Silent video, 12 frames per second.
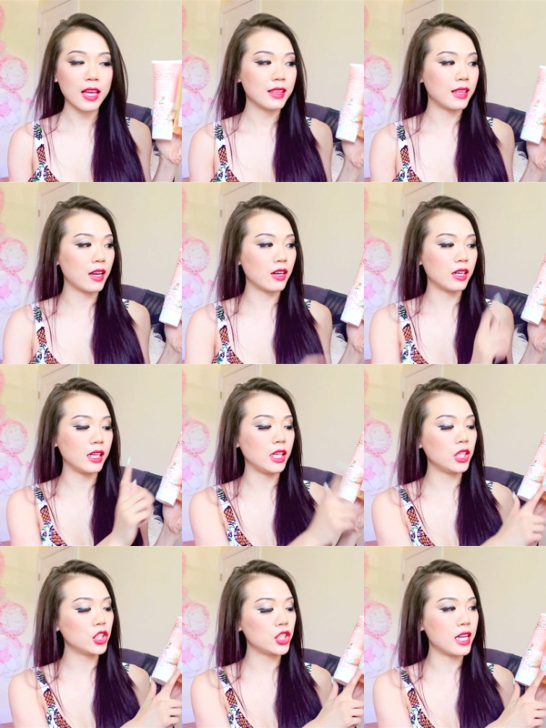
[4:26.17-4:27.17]
They're
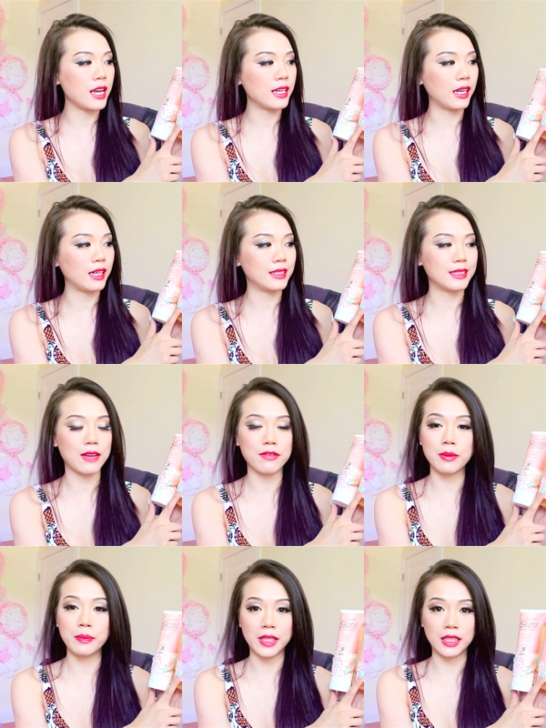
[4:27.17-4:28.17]
each
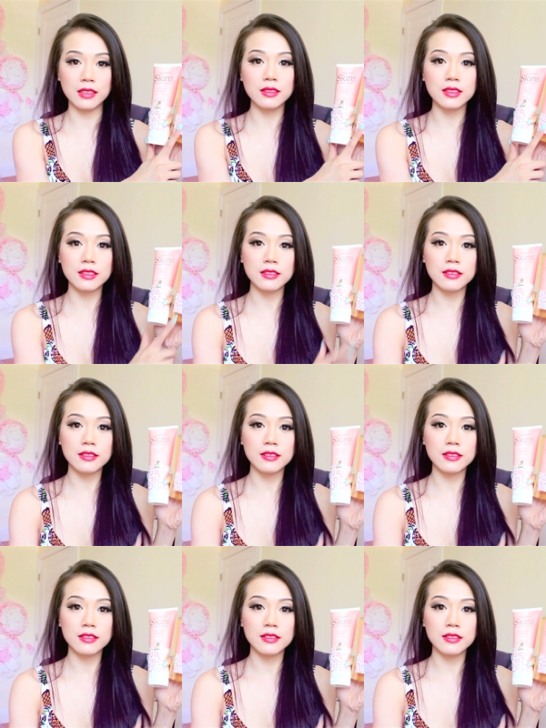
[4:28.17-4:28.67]
$9.97 a piece.